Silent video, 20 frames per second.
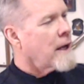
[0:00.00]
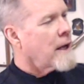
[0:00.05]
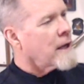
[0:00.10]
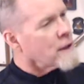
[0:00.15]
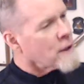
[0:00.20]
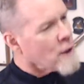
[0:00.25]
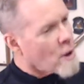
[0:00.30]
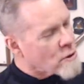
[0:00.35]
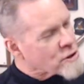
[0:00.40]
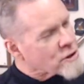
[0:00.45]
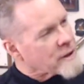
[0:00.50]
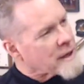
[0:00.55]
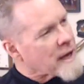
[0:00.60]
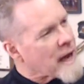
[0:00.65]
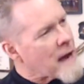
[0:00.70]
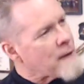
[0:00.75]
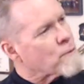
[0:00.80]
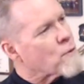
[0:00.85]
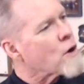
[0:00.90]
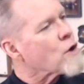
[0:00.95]
You know what's gonna
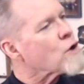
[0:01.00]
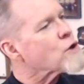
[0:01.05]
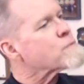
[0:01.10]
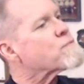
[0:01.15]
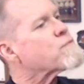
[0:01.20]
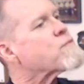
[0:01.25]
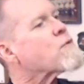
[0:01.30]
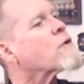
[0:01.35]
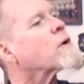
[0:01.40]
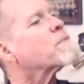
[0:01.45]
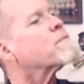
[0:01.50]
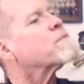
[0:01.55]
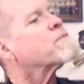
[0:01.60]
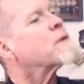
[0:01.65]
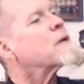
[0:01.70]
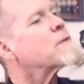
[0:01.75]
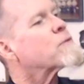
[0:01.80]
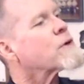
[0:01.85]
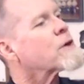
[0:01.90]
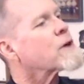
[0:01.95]
happen? One of those poor
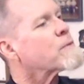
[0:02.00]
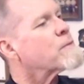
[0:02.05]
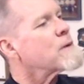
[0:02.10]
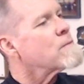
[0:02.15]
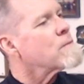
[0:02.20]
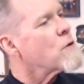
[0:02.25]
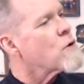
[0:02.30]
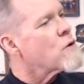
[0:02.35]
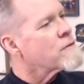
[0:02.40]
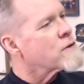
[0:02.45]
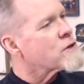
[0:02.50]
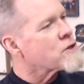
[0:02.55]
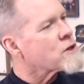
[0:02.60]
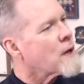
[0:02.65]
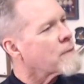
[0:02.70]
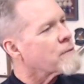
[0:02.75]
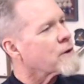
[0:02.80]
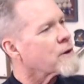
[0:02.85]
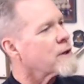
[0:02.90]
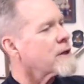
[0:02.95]
people are gonna be moving
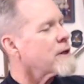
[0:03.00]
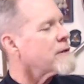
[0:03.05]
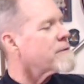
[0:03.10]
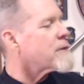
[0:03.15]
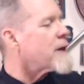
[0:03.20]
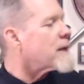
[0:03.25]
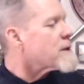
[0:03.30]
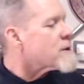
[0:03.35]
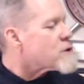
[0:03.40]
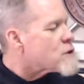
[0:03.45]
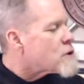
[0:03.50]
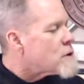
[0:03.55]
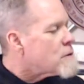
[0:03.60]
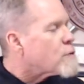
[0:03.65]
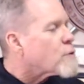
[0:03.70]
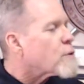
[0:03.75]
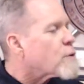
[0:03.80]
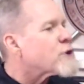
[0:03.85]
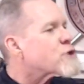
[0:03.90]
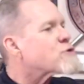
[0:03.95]
something or lift out the
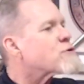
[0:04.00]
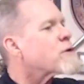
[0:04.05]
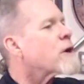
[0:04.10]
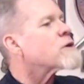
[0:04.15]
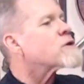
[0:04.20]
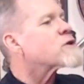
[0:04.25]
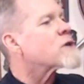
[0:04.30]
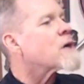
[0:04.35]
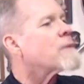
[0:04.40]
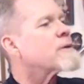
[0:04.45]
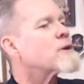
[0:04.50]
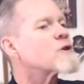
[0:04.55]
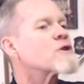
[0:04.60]
silverware tray or something.